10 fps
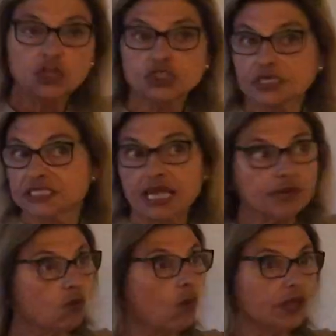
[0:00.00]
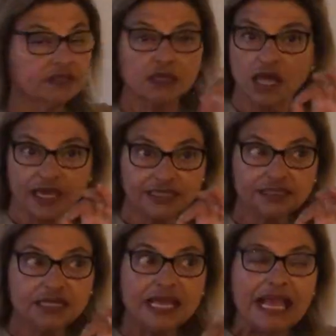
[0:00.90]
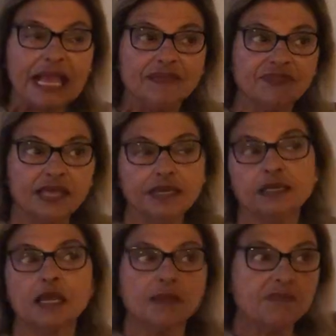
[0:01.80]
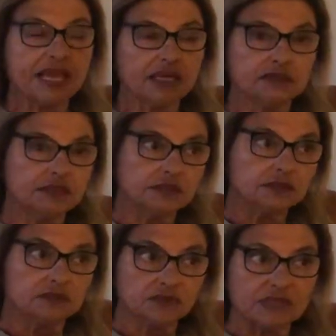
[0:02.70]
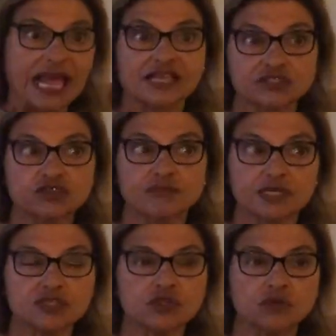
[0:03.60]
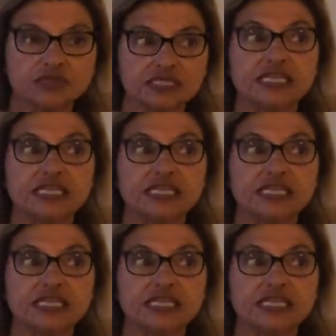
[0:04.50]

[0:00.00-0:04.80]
just on one line, and then make a little asterisk, note